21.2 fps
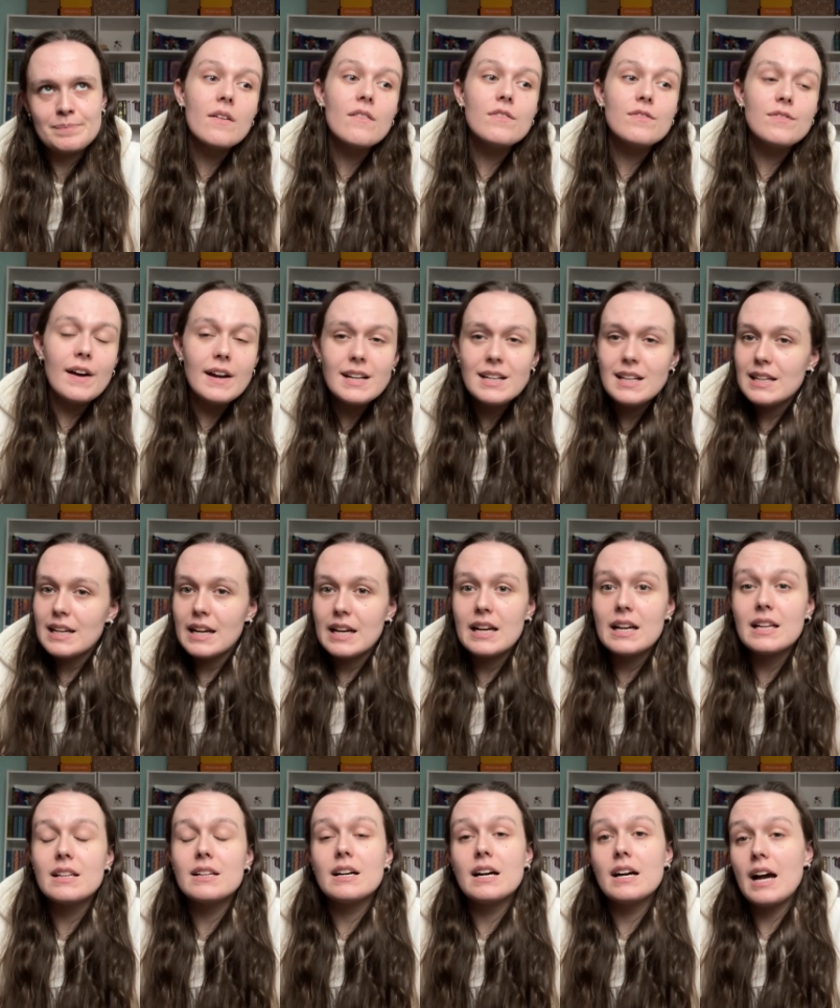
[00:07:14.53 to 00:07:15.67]
Finally,
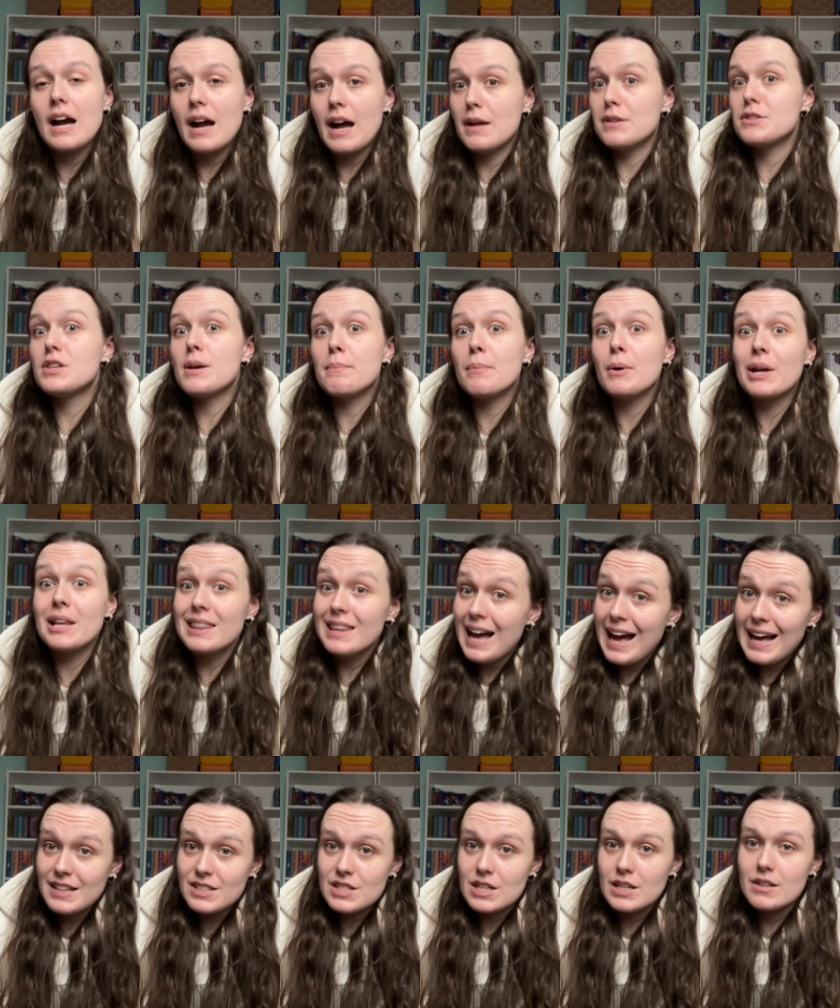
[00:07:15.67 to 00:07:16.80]
at some point
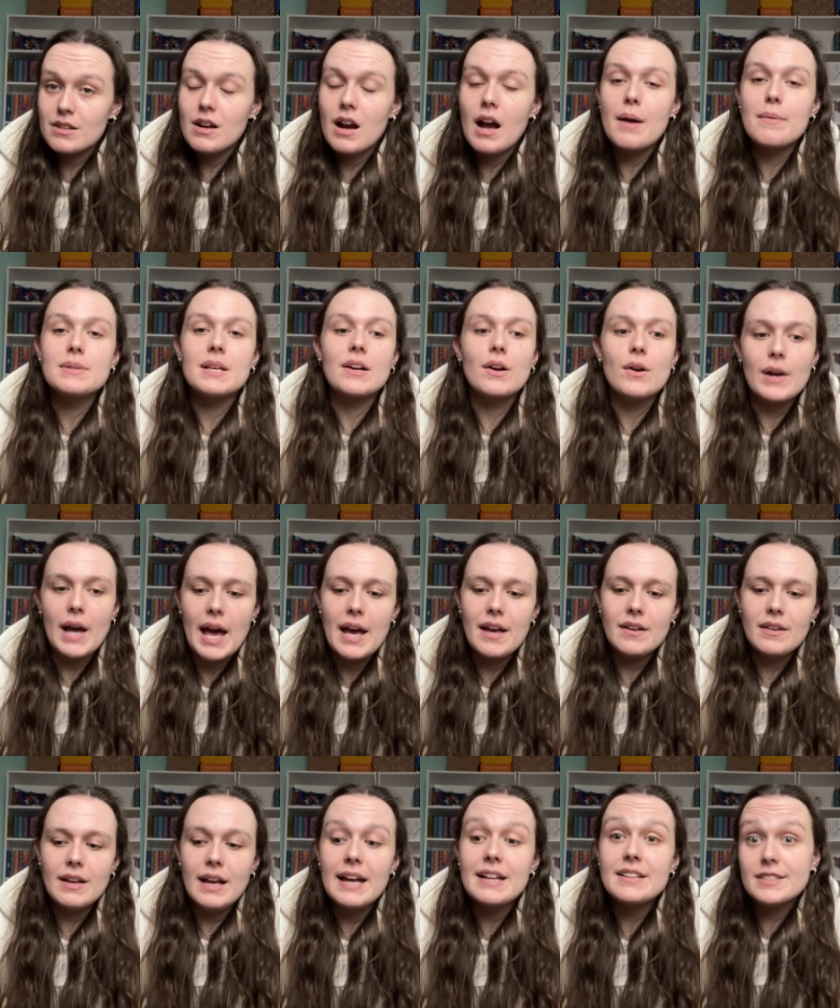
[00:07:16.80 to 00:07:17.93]
last year, I was like, okay,
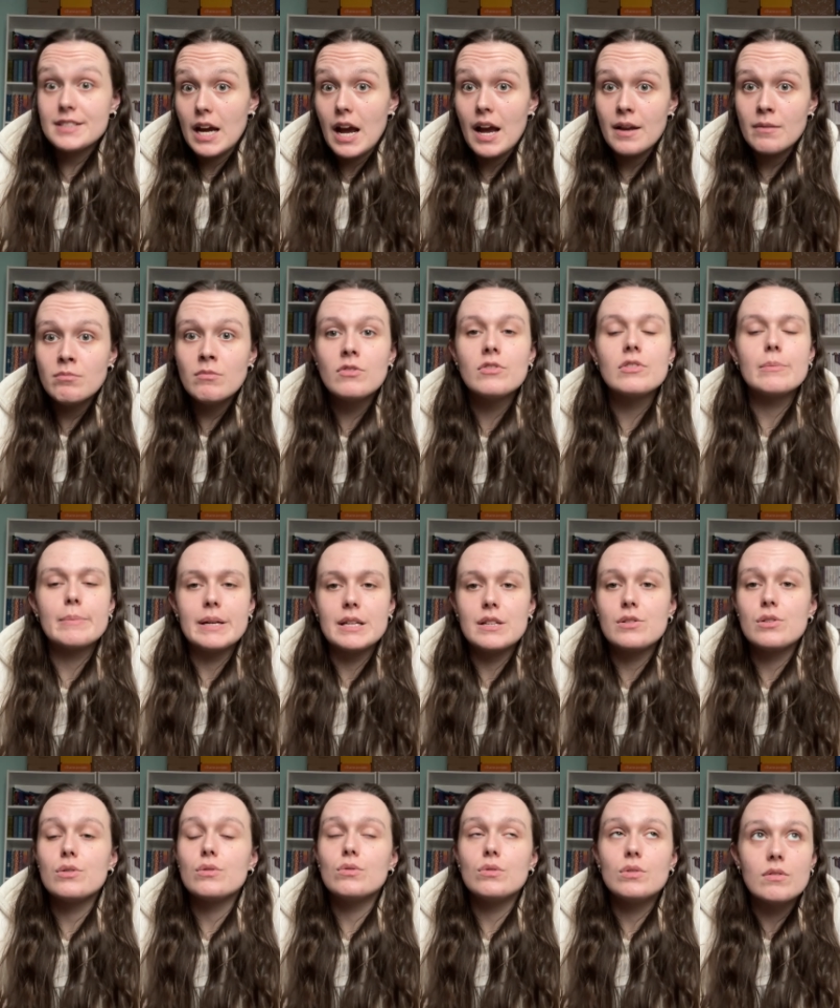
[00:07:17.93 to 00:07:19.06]
it's time for me
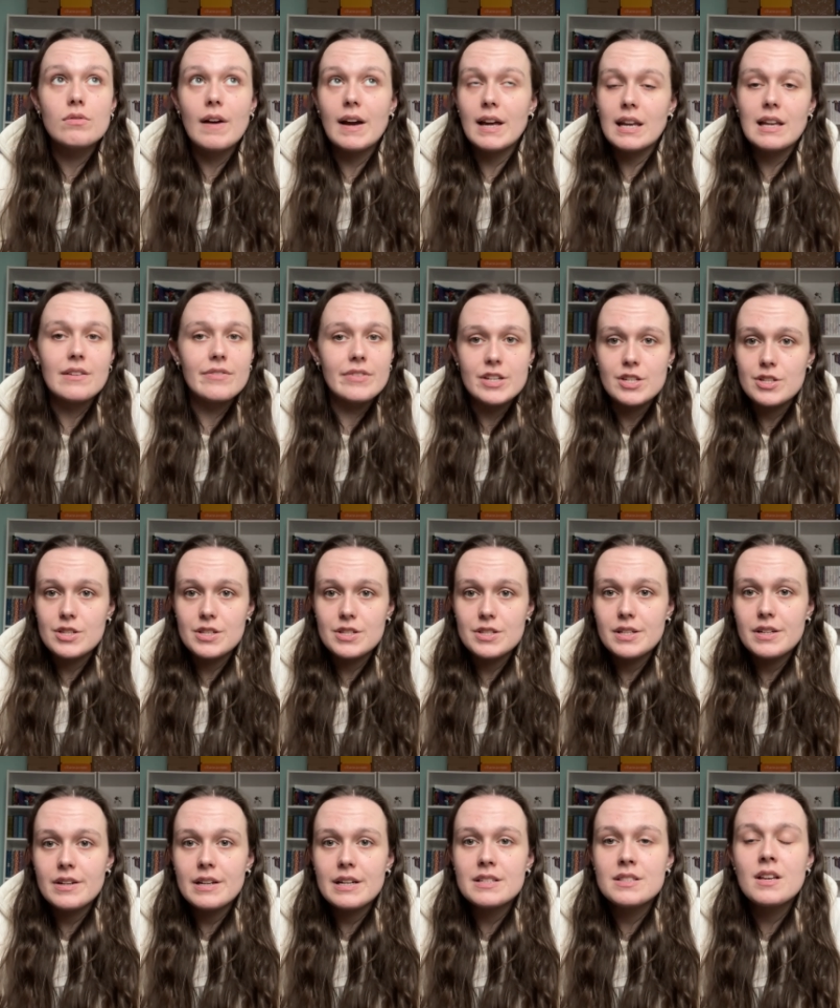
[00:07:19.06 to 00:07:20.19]
to finally finish this
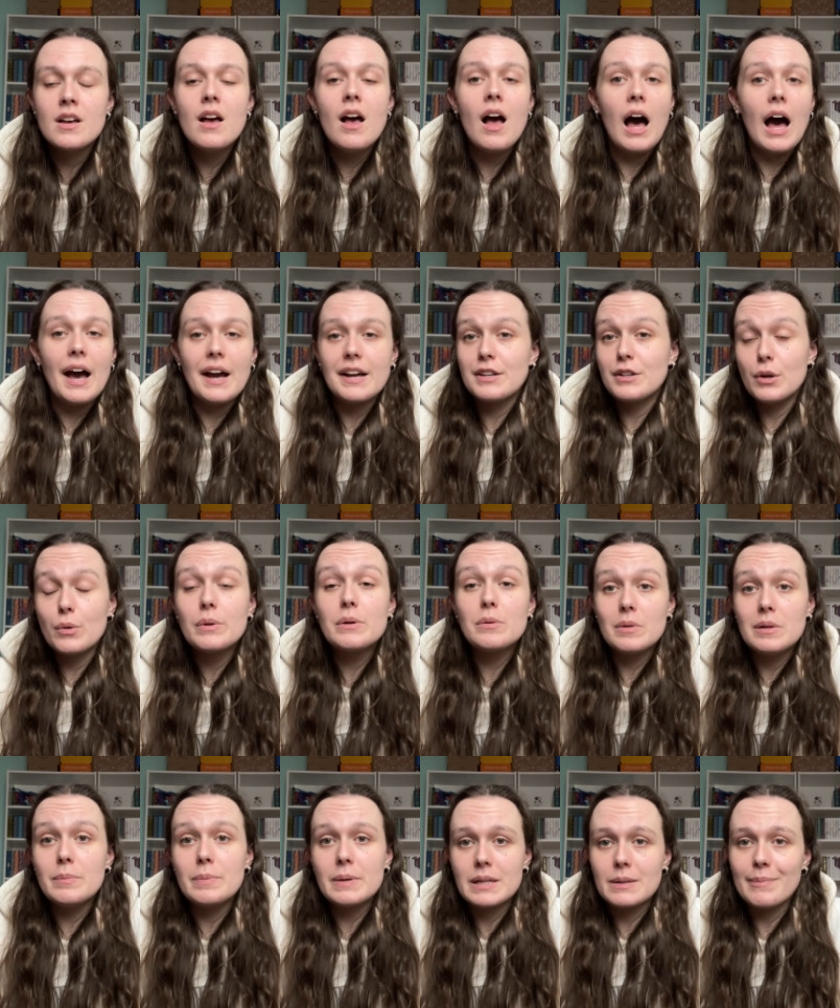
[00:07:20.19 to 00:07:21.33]
series. I know it
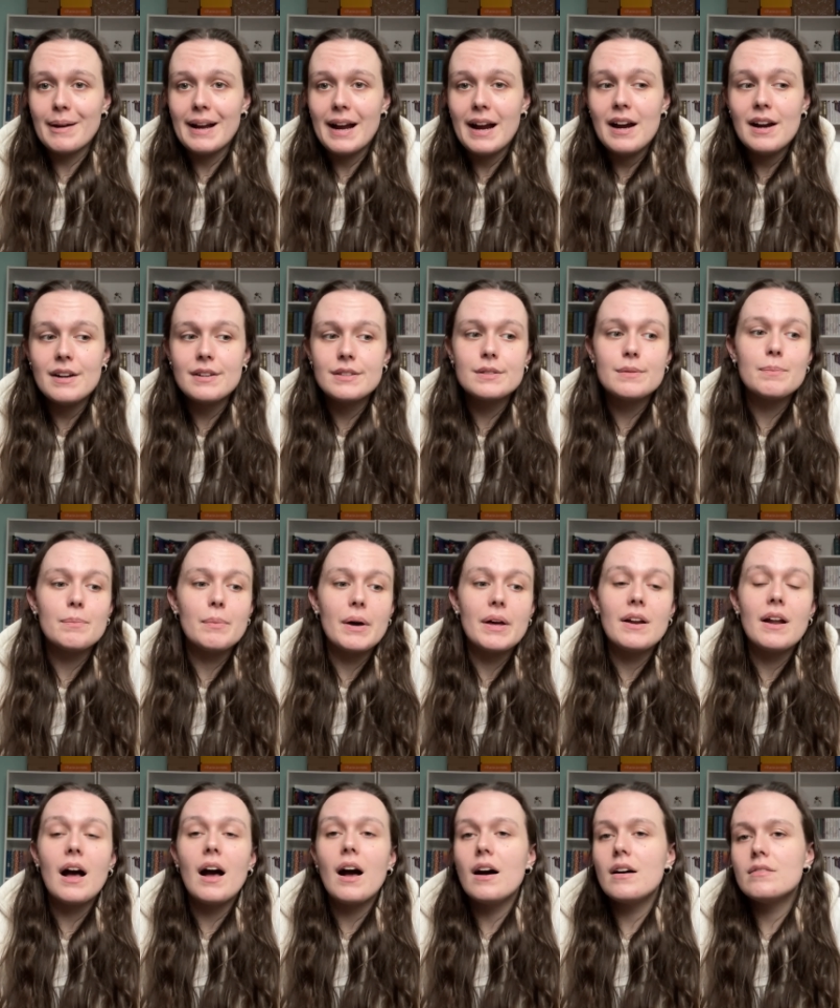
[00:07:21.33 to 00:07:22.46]
will break my heart, but
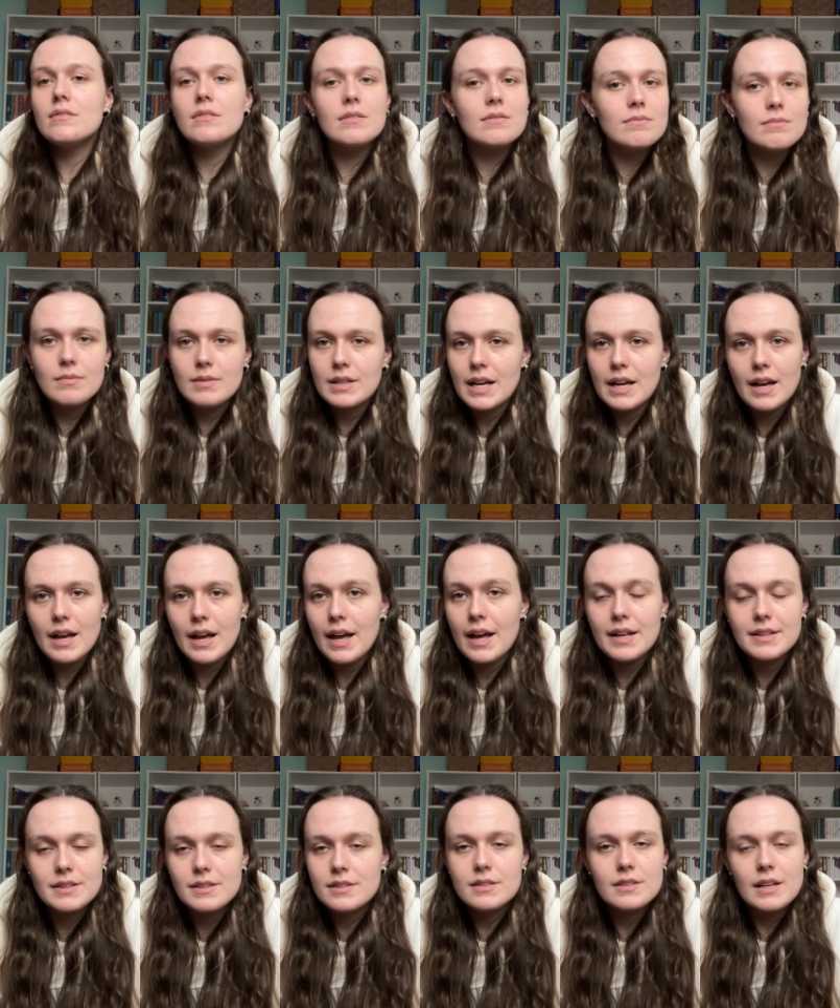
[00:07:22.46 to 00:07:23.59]

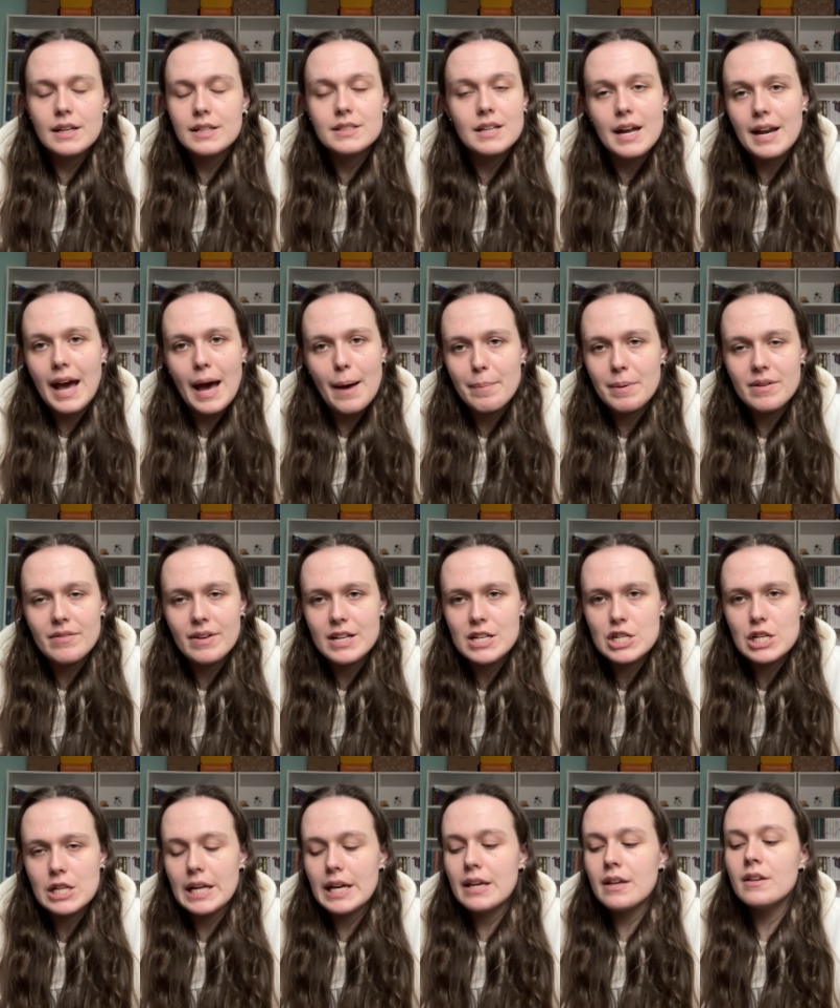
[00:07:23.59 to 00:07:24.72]
it's, it's got to happen
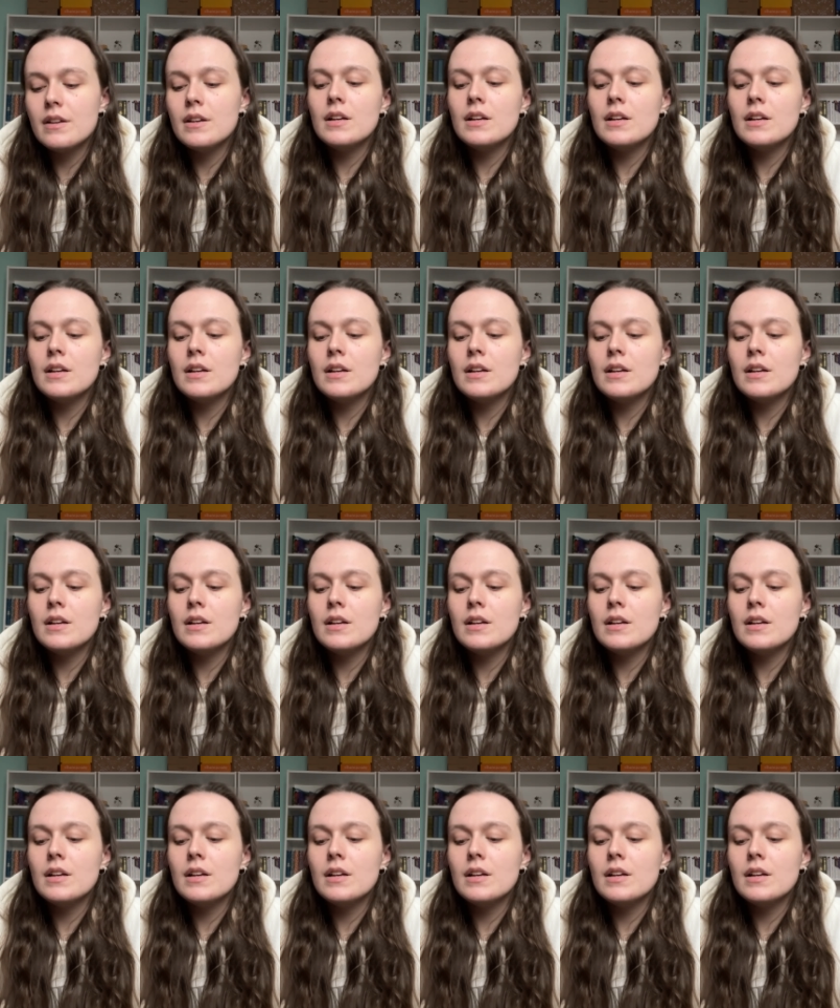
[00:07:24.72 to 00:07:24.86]
eventually.